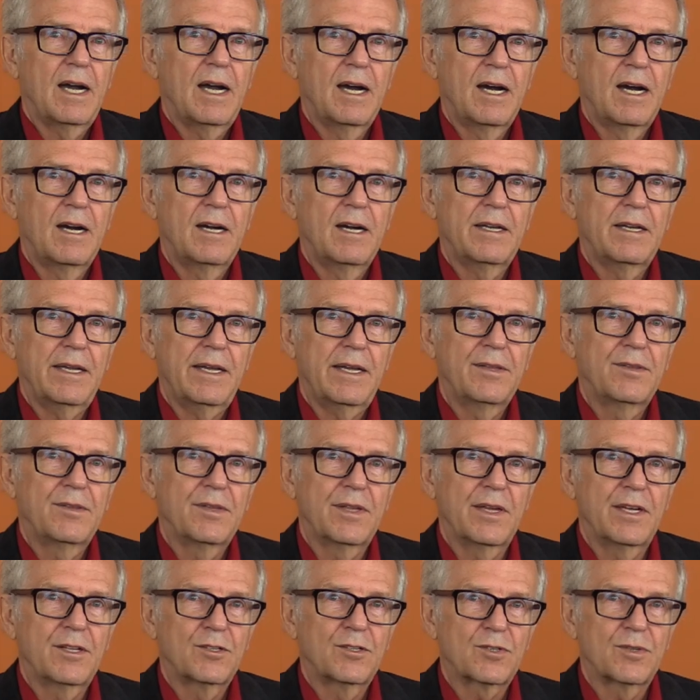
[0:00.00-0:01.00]

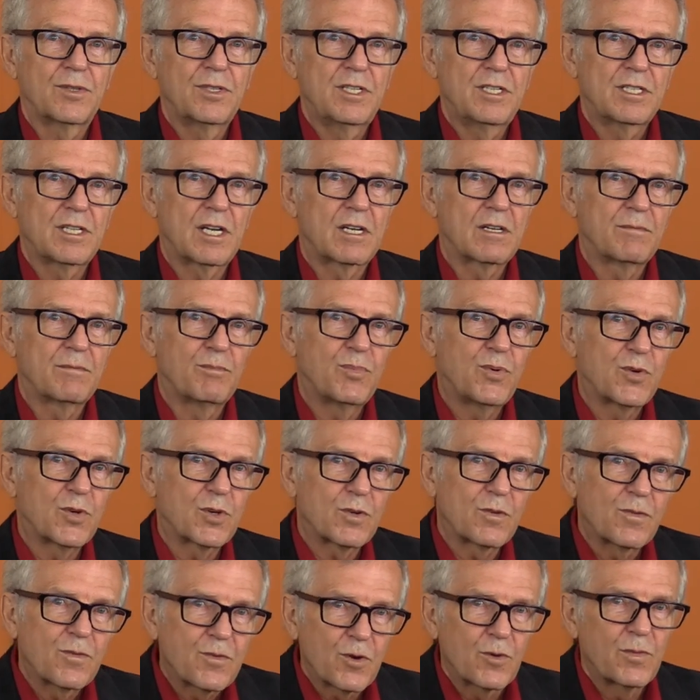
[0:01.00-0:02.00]
And so these are
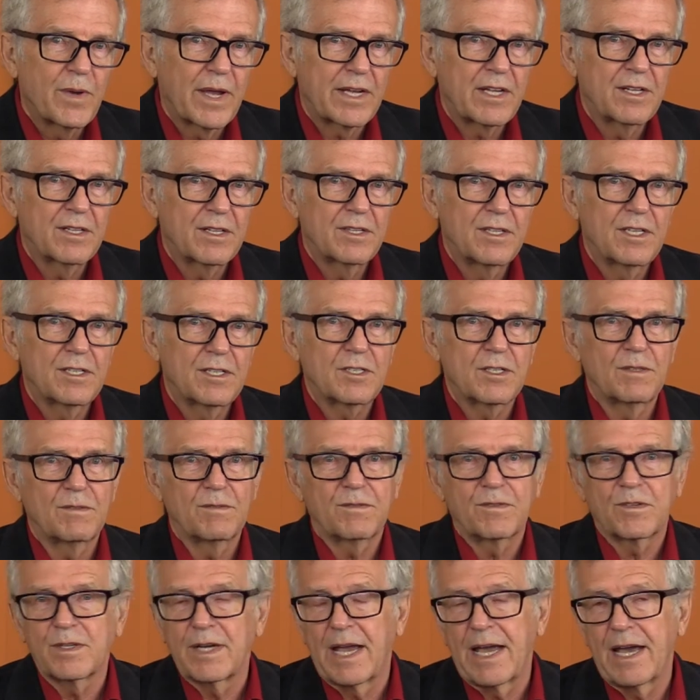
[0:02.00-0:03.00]
important for recognition,
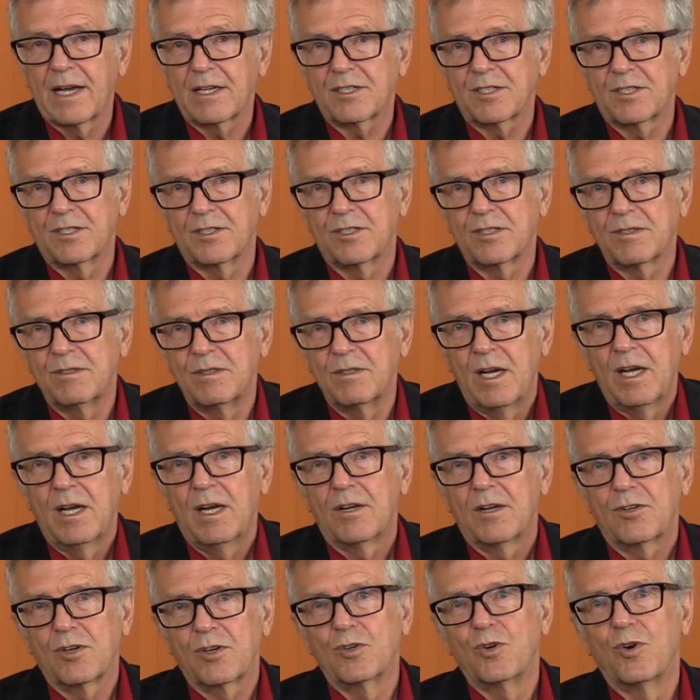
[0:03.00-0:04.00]
for action, to
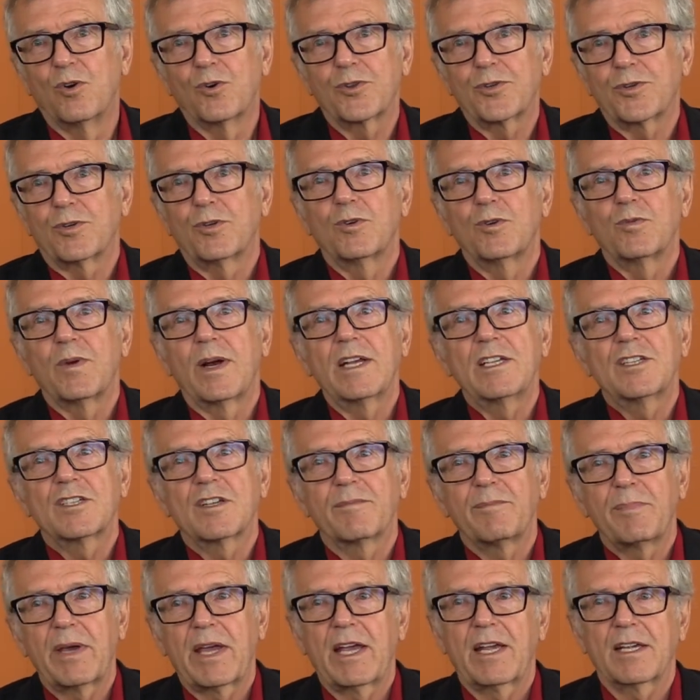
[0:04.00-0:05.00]
go through rites
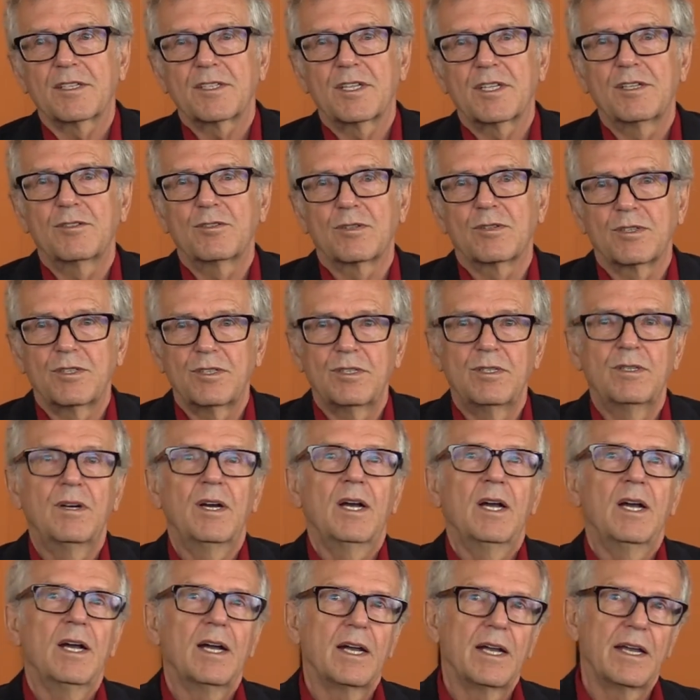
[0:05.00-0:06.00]
of passage or to
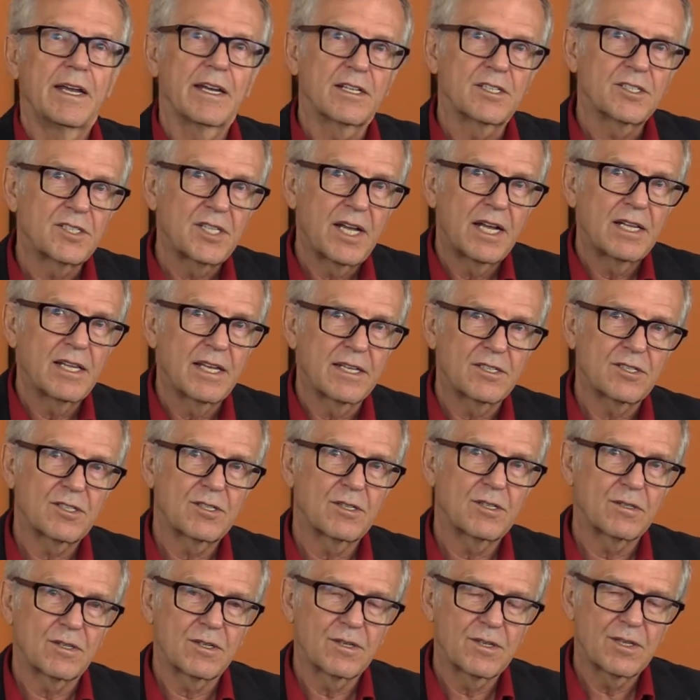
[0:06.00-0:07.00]
excel at
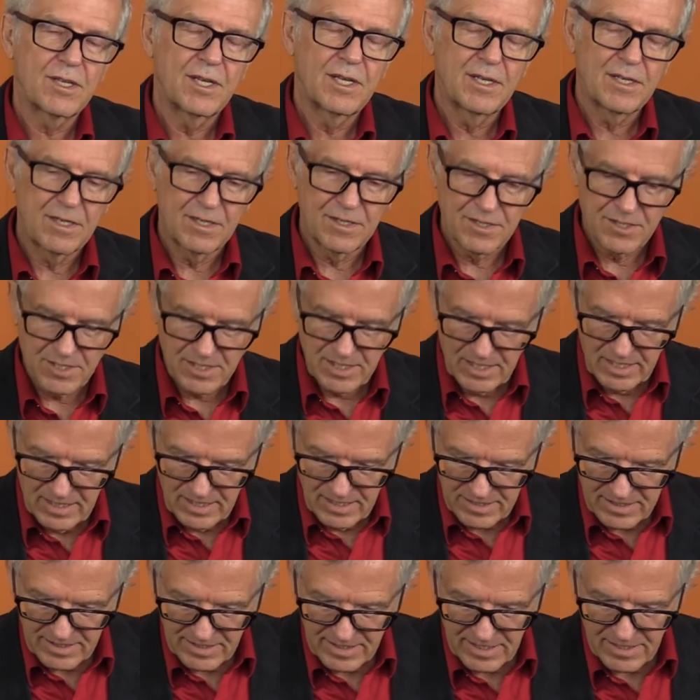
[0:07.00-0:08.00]
certain things,
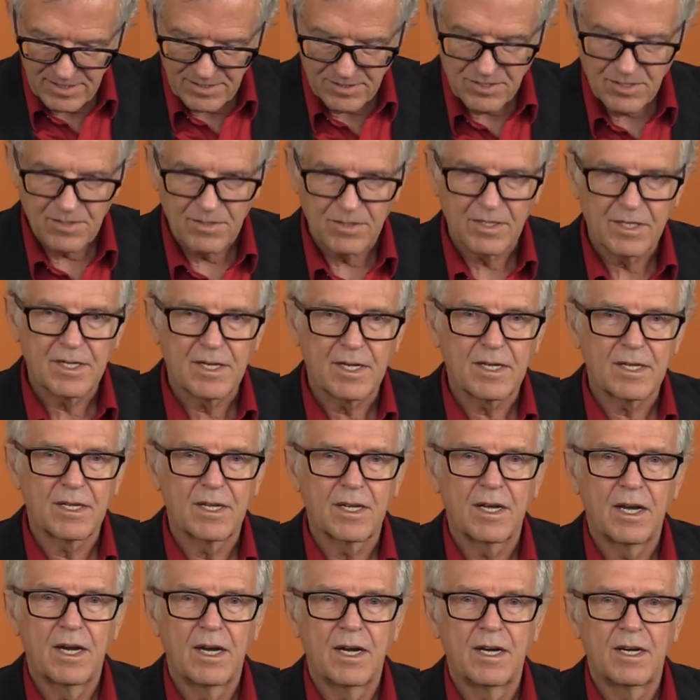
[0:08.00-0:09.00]
to get
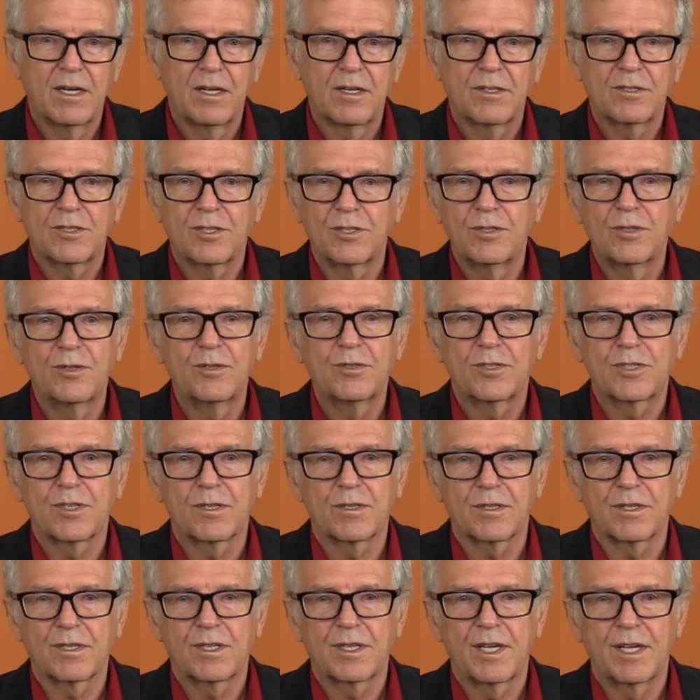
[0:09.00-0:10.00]
to do
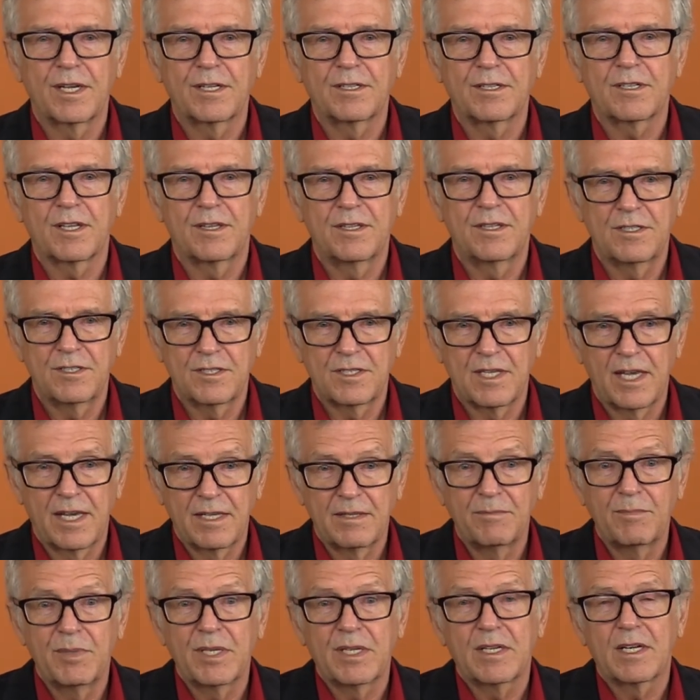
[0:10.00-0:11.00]
certain things, and these
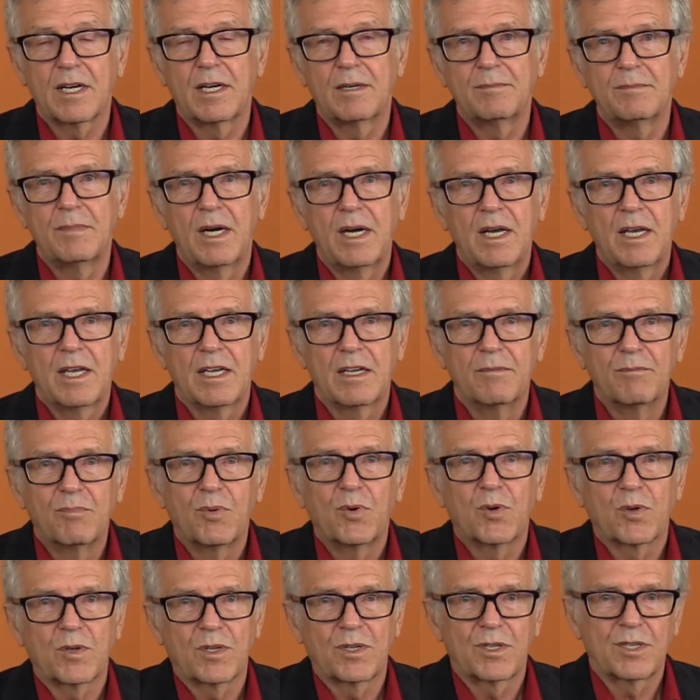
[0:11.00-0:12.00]
then become
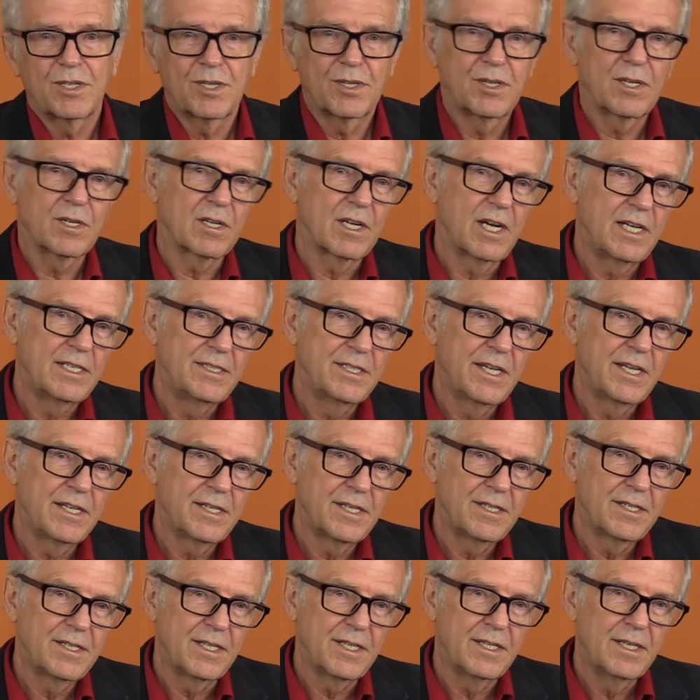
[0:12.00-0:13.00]
important to their
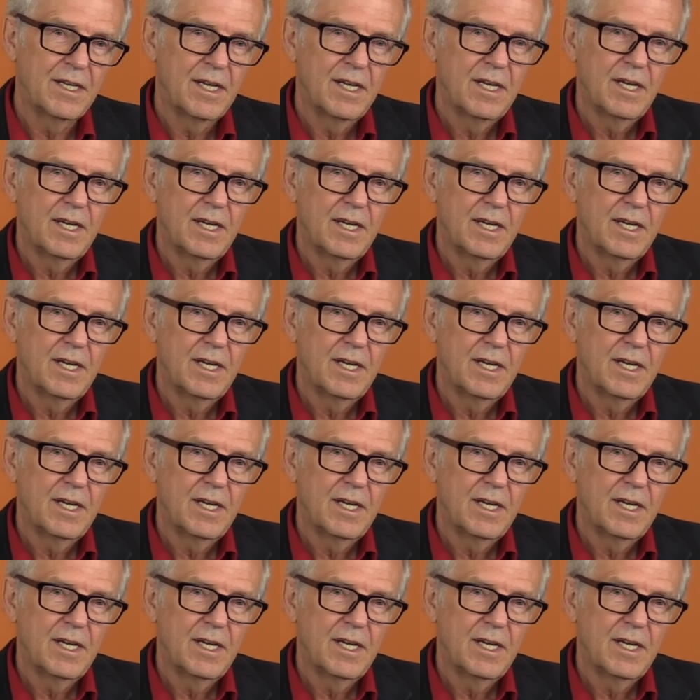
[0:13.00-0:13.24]
identity.